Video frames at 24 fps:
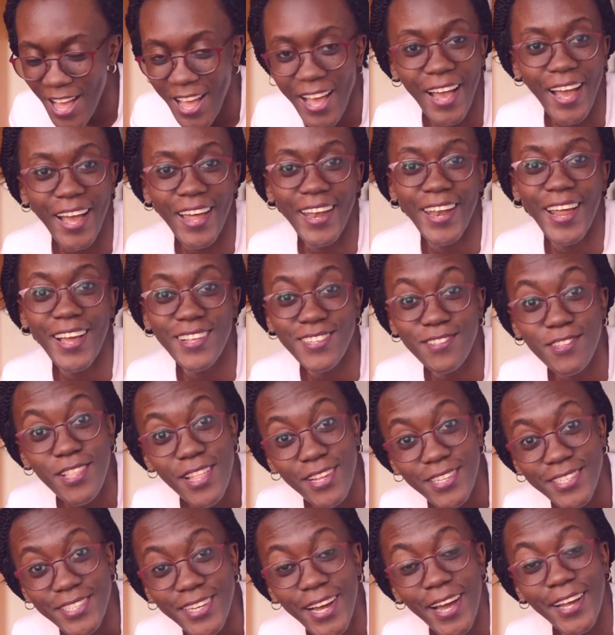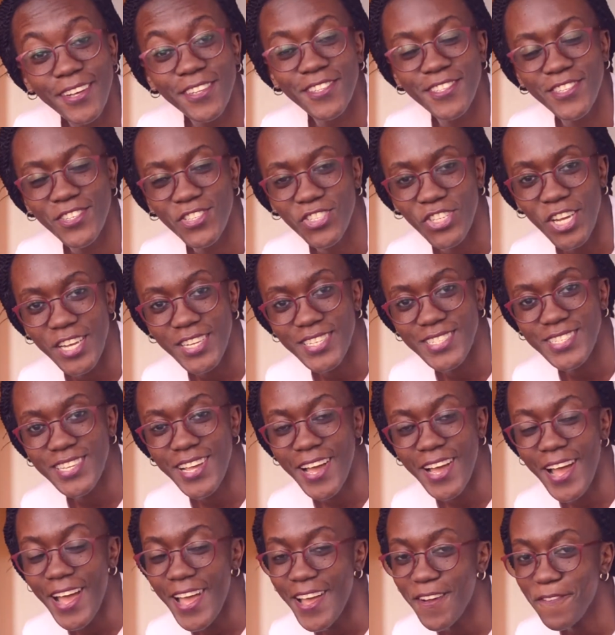And as the title suggests,
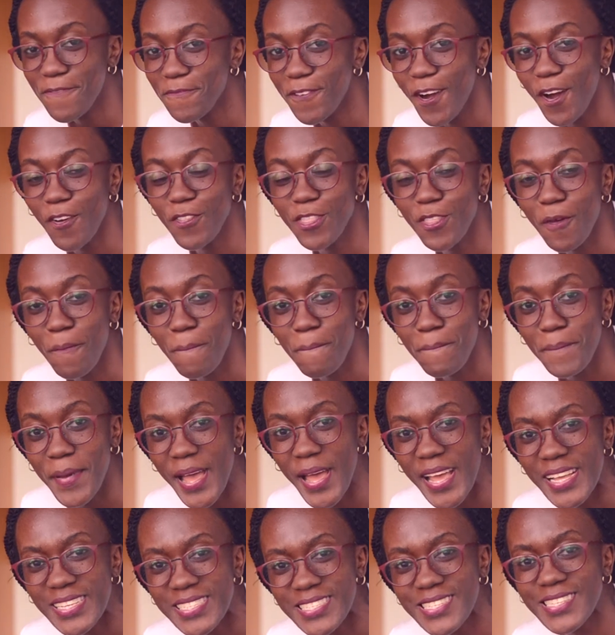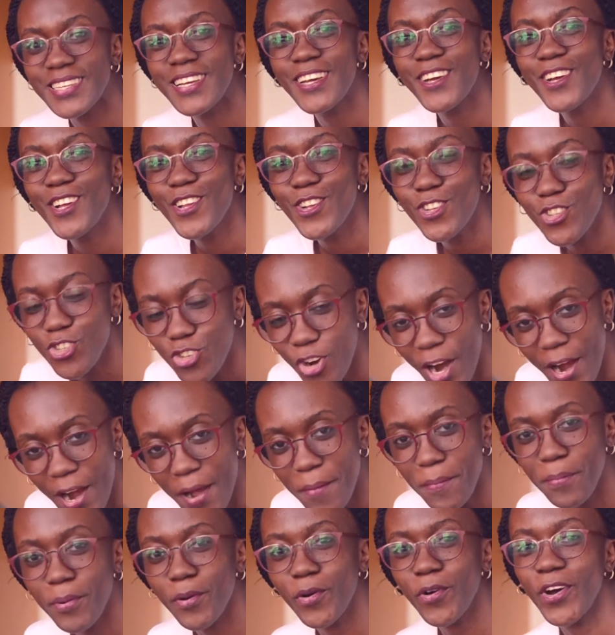I have found the best
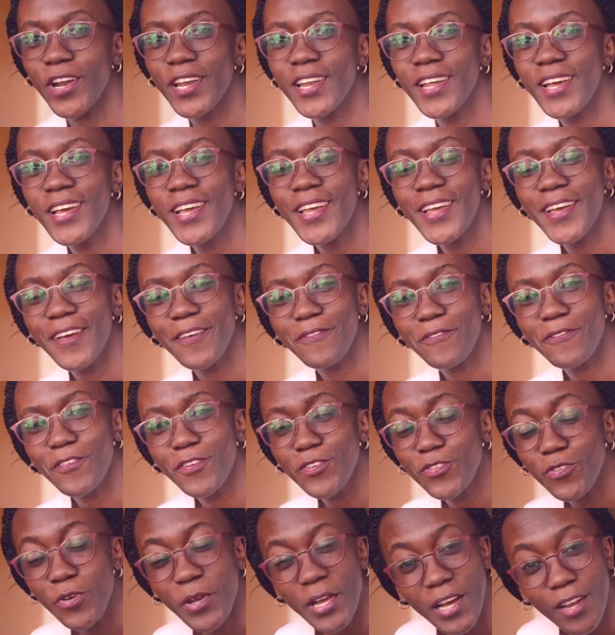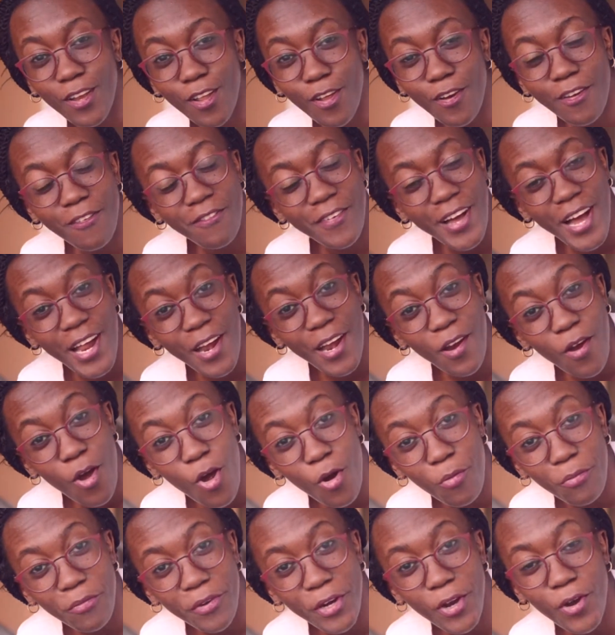tripod if you're doing a lot of
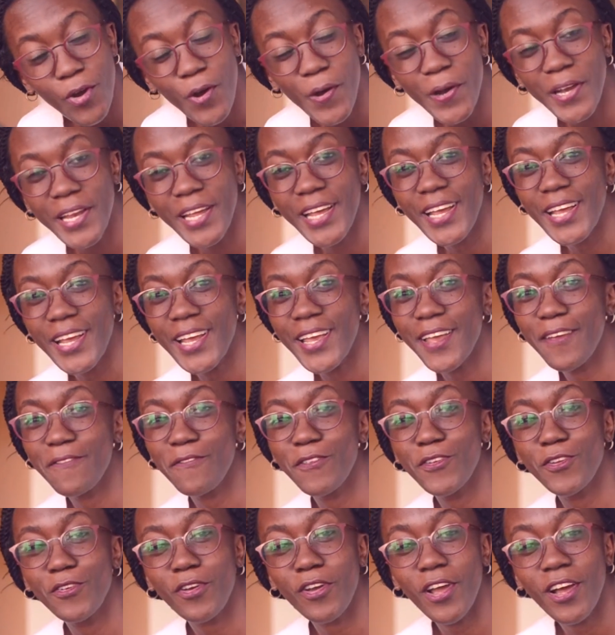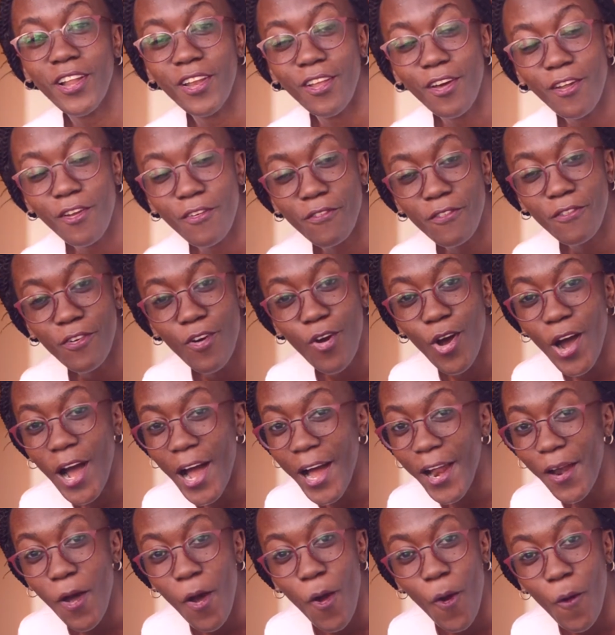at-home recording, if you're doing a lot of
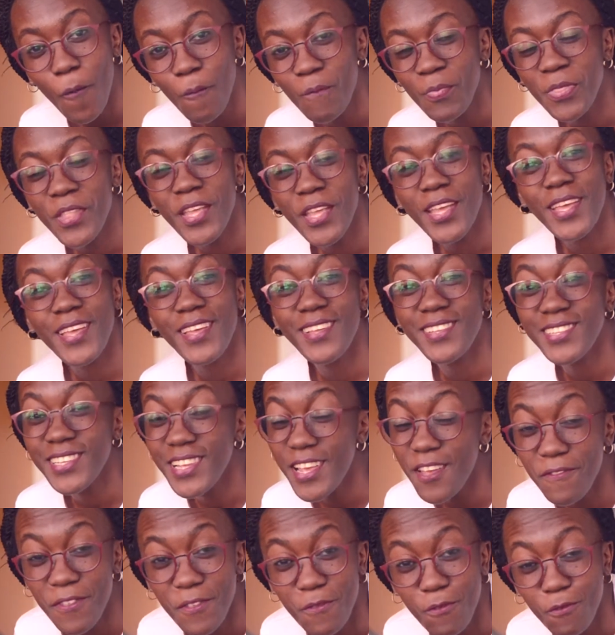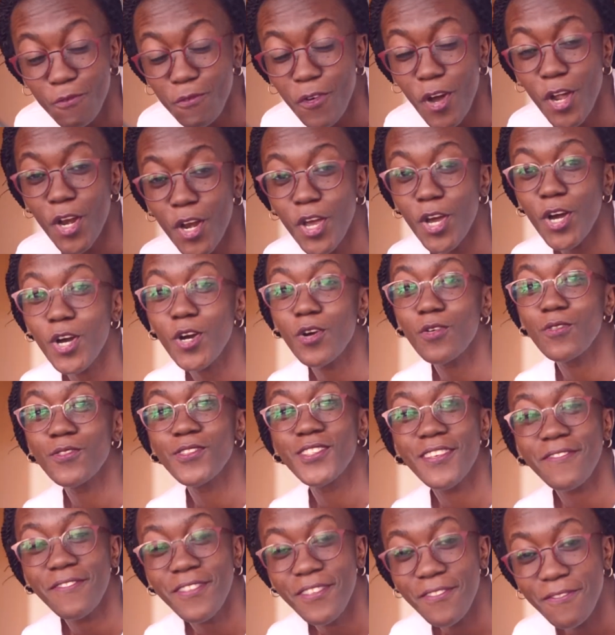at-home even
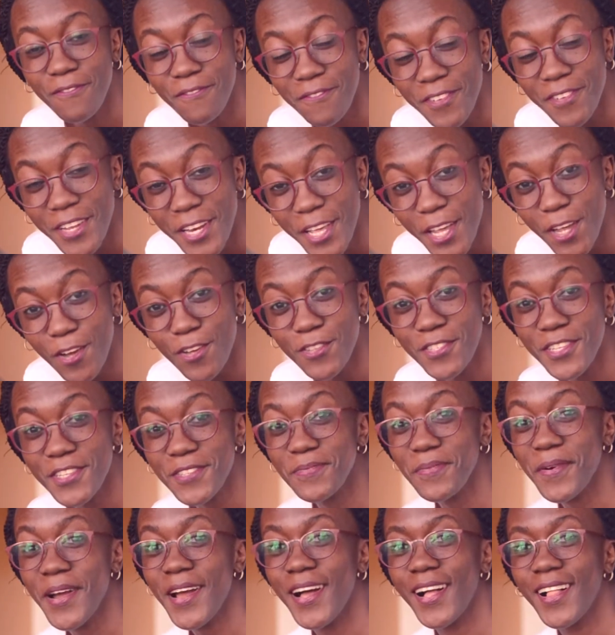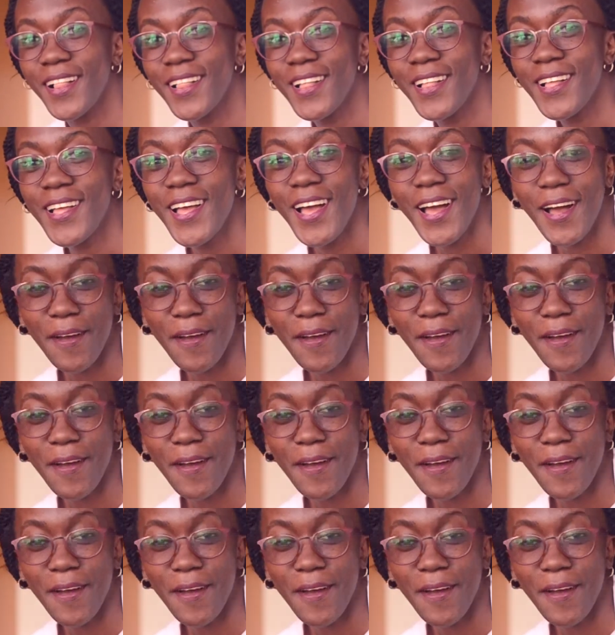photos, even videos as well.